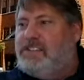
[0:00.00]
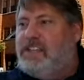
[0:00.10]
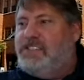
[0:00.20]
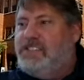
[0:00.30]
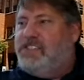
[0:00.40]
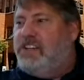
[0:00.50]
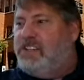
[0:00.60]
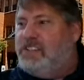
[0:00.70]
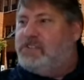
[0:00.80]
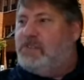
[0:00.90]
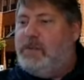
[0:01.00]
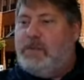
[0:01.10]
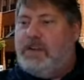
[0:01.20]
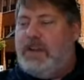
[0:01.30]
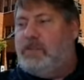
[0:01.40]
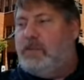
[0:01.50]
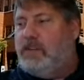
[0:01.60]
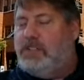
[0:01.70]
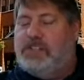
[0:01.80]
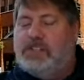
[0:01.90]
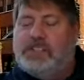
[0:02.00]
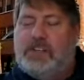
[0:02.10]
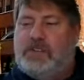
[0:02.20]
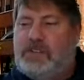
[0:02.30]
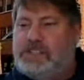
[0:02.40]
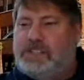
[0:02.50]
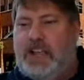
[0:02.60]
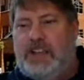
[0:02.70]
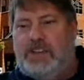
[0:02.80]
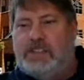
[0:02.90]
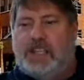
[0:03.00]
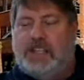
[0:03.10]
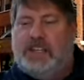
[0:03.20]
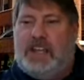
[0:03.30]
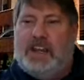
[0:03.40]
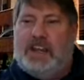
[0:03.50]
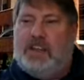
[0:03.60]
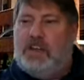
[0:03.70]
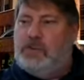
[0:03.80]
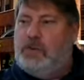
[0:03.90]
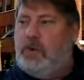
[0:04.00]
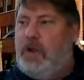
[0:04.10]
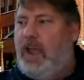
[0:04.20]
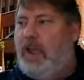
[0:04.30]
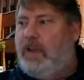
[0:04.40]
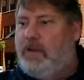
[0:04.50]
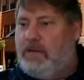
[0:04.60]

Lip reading: says you're sharing your screen, but you're never really sure. So the first thing I'm going to do is I'm going to kind of go through a